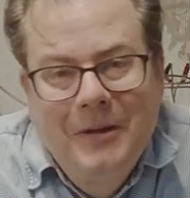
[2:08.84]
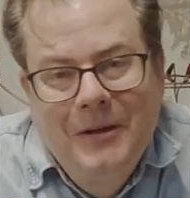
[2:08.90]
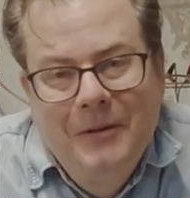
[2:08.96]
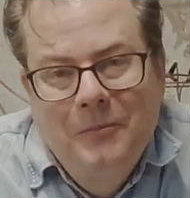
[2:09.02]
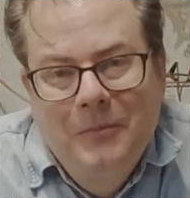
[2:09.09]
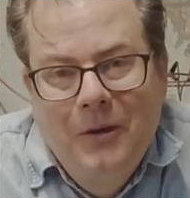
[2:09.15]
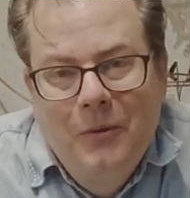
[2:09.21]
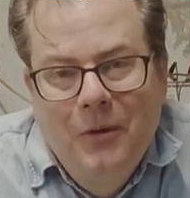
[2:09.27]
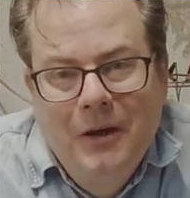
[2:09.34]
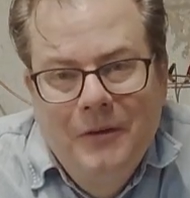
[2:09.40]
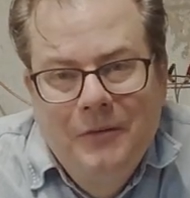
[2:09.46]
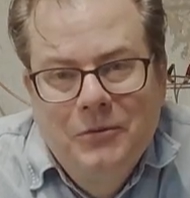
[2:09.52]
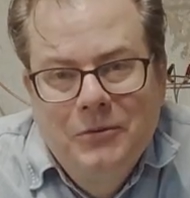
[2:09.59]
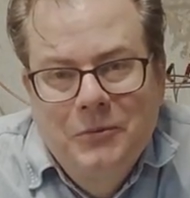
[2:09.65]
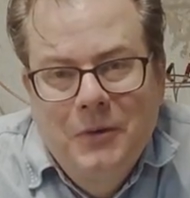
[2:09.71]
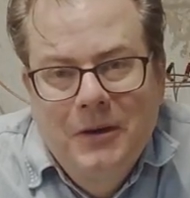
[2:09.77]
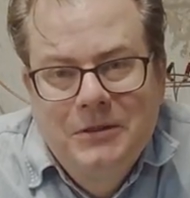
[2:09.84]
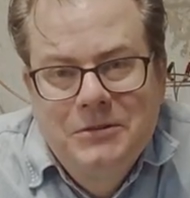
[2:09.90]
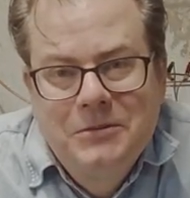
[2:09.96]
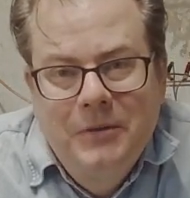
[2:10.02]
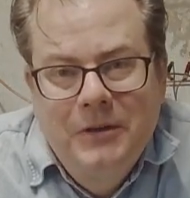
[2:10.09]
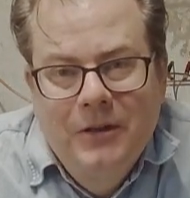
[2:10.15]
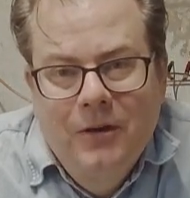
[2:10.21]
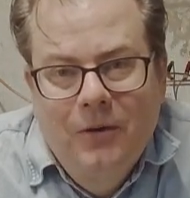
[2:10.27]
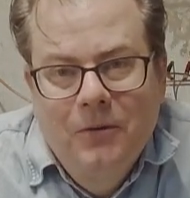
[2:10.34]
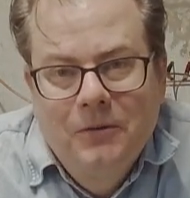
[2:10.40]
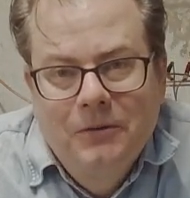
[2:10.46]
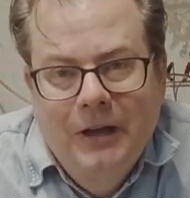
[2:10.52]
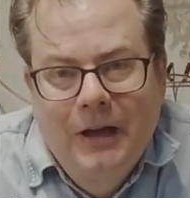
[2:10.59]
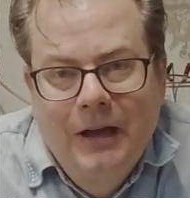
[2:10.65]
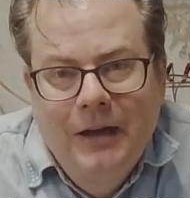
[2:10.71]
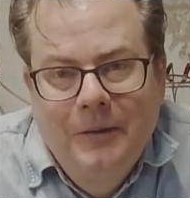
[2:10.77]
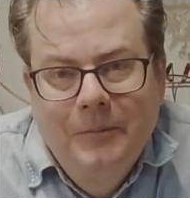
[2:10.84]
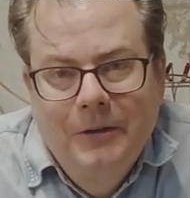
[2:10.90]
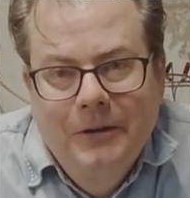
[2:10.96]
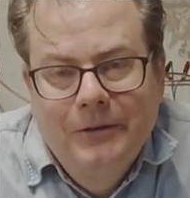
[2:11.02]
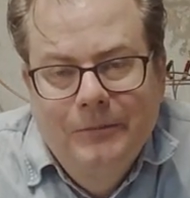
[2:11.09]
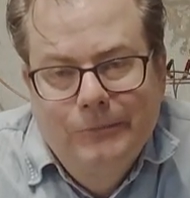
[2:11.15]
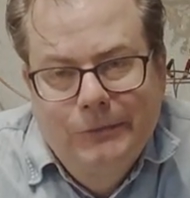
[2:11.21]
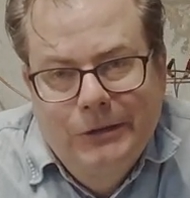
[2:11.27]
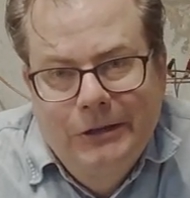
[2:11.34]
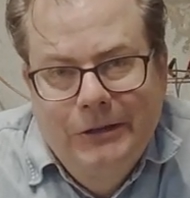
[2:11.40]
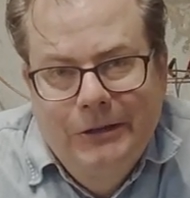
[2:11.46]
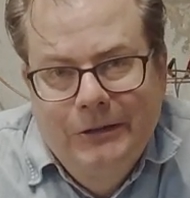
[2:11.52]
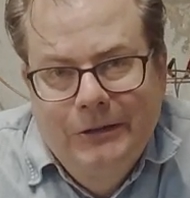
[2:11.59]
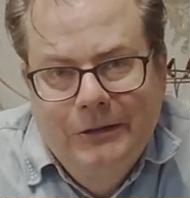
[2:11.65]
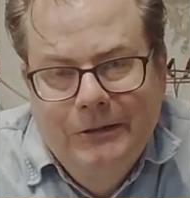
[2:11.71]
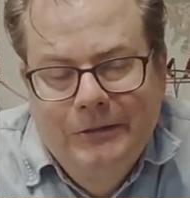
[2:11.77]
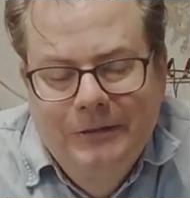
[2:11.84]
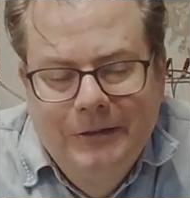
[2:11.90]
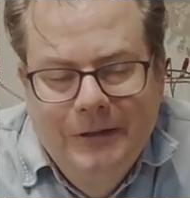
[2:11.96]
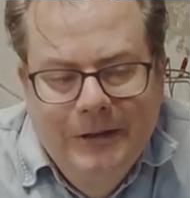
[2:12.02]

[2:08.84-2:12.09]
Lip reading: my wife was watching me the whole time going, meh.